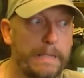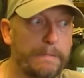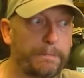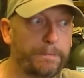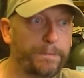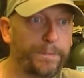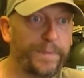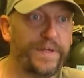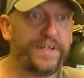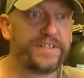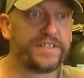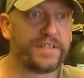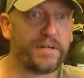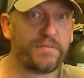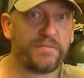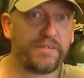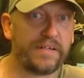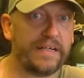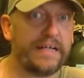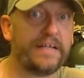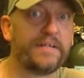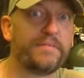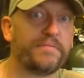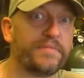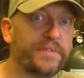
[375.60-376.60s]
This, I'm
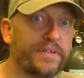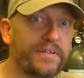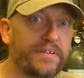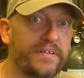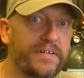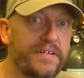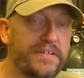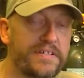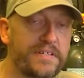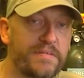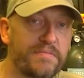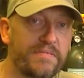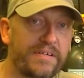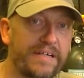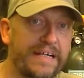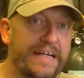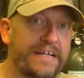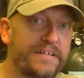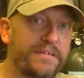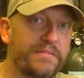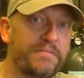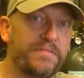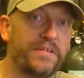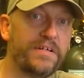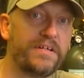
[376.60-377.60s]
glad I'm doing this. I'm glad
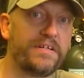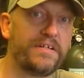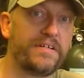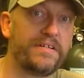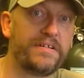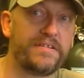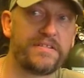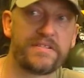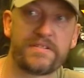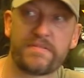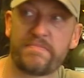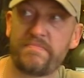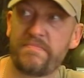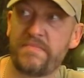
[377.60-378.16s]
I'm learning this.